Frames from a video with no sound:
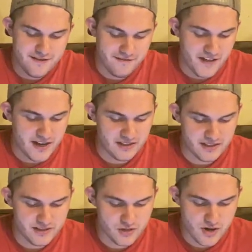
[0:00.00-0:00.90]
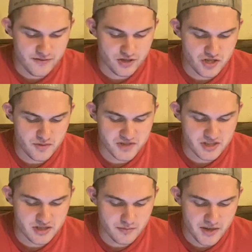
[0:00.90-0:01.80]
Finally, the traveler jumps
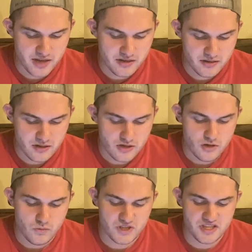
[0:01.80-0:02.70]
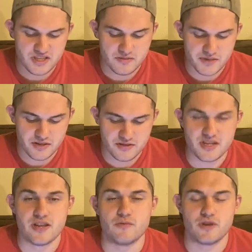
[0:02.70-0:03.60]
into the bed, which disappears
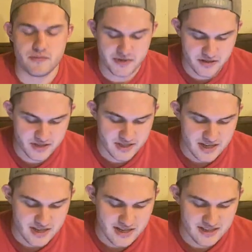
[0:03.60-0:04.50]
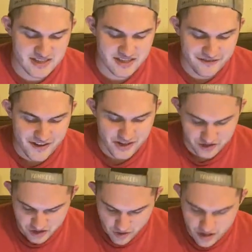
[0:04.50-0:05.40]
and reappears. This is the final
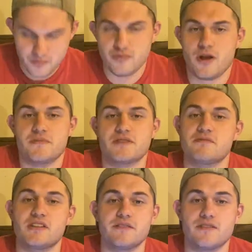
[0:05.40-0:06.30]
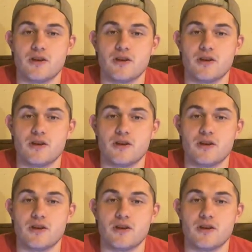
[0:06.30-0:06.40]
straw that prompts him to leave the